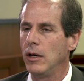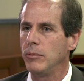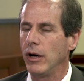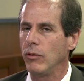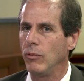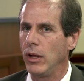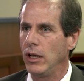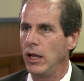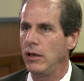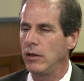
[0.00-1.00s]
but we
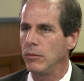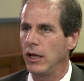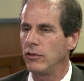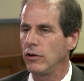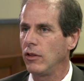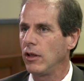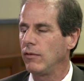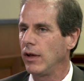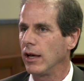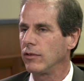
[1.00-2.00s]
need to make sure that a
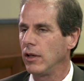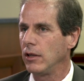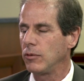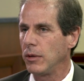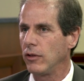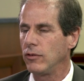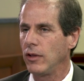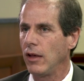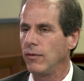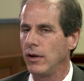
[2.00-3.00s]
vaccine is both
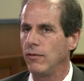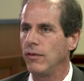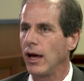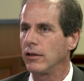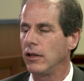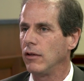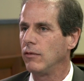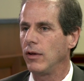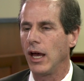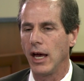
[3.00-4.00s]
safe and effective
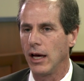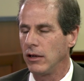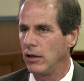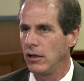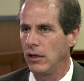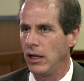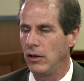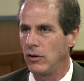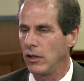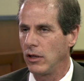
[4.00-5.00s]
and
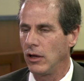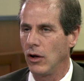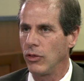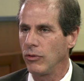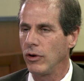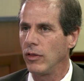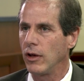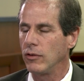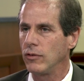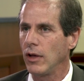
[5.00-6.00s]
need to go through
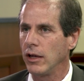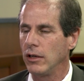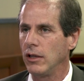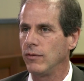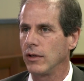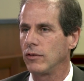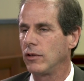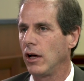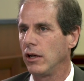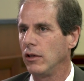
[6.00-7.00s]
those scientific
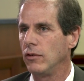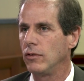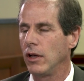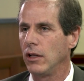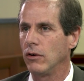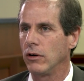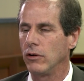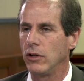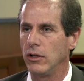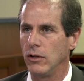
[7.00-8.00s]
studies in order
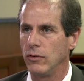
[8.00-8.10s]
to do